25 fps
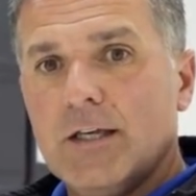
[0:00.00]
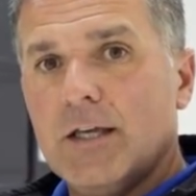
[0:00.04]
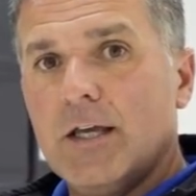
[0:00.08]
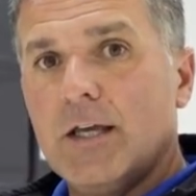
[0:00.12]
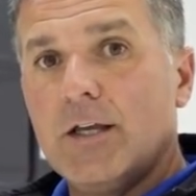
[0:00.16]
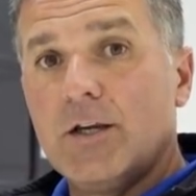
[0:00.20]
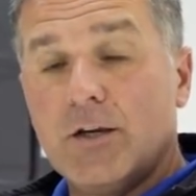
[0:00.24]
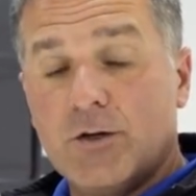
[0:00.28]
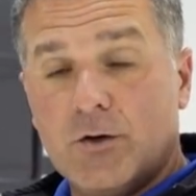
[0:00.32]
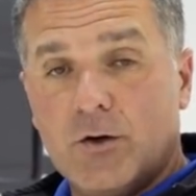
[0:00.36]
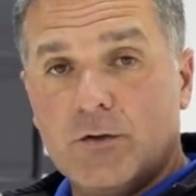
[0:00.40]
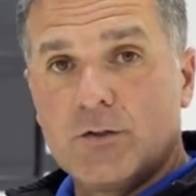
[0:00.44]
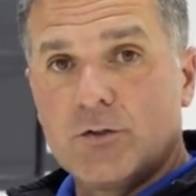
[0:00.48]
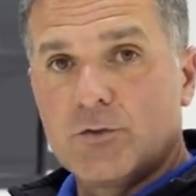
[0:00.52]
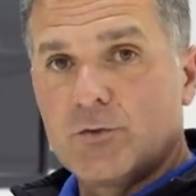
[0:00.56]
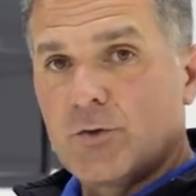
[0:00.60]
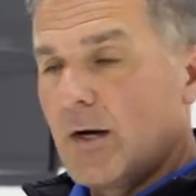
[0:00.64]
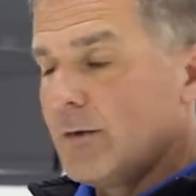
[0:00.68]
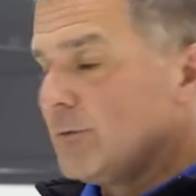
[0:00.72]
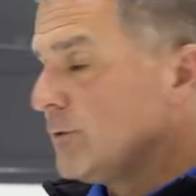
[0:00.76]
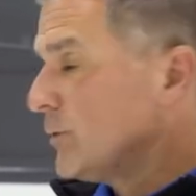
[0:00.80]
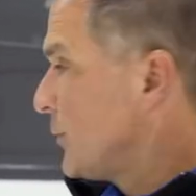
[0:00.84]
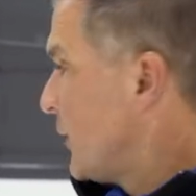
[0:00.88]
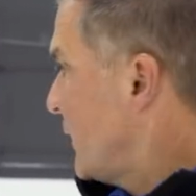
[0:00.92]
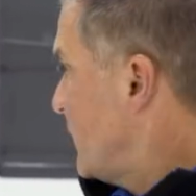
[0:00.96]
And here on the
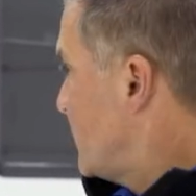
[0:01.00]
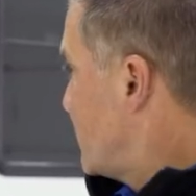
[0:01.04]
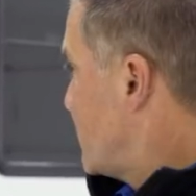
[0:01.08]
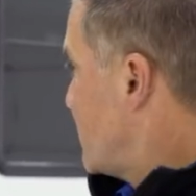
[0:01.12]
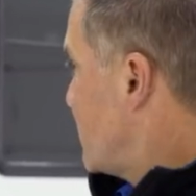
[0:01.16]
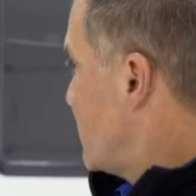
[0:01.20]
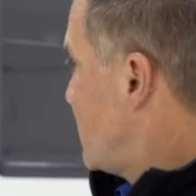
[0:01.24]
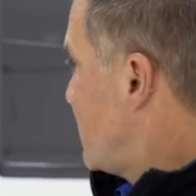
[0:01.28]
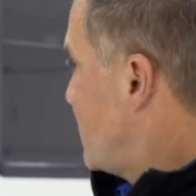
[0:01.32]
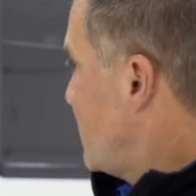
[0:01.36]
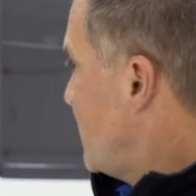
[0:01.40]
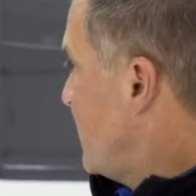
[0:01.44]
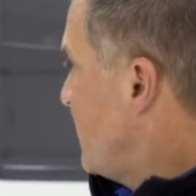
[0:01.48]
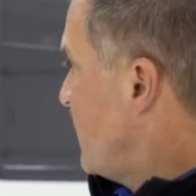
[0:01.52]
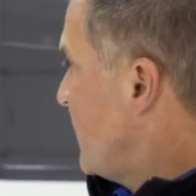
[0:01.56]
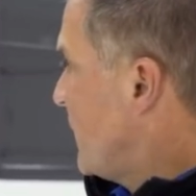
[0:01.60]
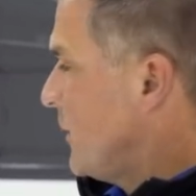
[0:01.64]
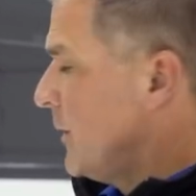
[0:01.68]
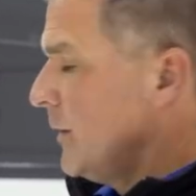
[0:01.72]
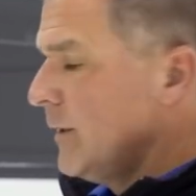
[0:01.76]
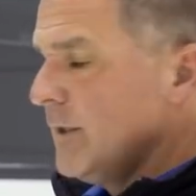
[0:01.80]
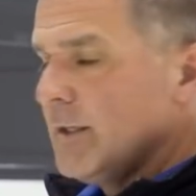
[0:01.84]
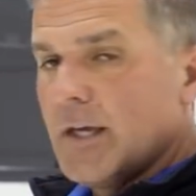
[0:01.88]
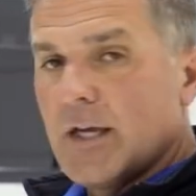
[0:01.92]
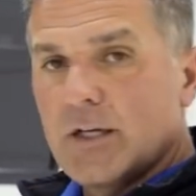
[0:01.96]
travel trailers, you can see
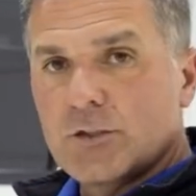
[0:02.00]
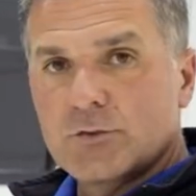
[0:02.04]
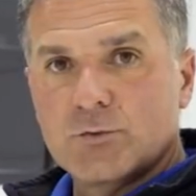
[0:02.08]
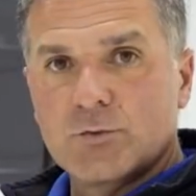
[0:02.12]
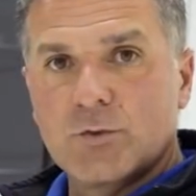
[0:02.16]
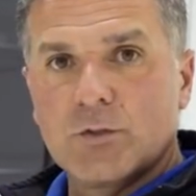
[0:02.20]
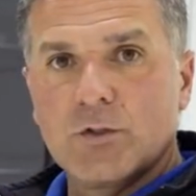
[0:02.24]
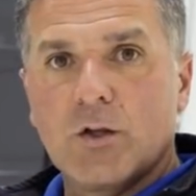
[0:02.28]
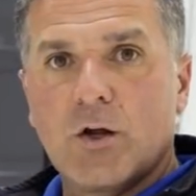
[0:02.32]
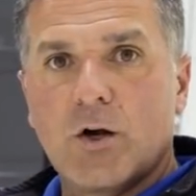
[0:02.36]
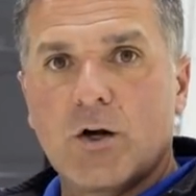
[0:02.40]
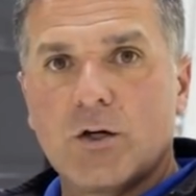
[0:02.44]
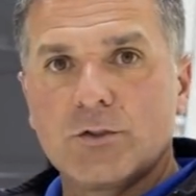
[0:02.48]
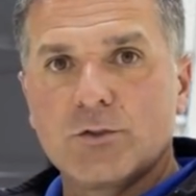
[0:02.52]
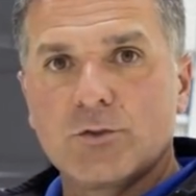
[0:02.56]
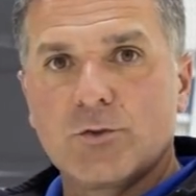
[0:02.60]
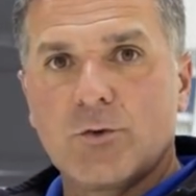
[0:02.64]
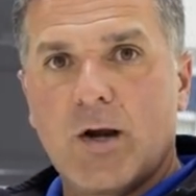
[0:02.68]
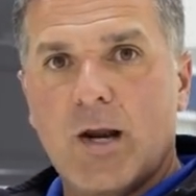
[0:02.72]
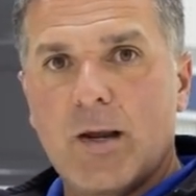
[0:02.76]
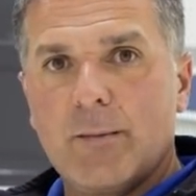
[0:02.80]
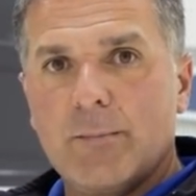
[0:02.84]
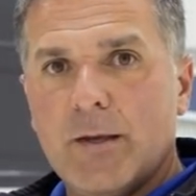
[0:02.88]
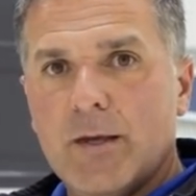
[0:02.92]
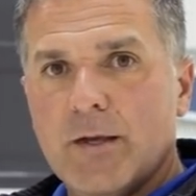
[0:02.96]
with the extra large
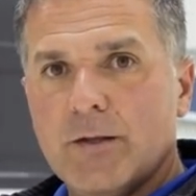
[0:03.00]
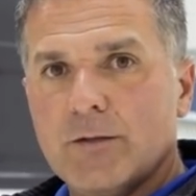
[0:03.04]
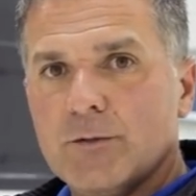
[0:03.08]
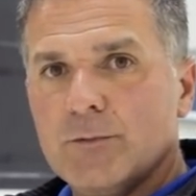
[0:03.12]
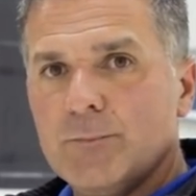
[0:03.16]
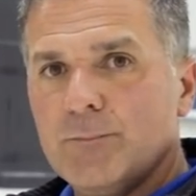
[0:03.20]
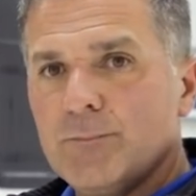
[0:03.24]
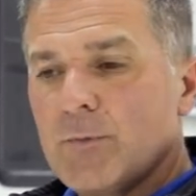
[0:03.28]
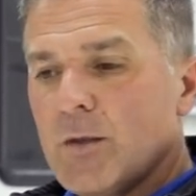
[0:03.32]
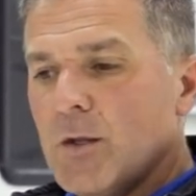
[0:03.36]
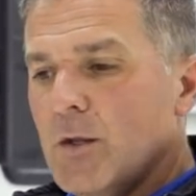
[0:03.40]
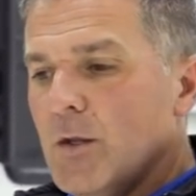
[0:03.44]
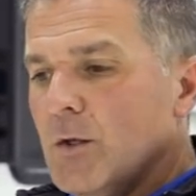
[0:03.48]
grab handle.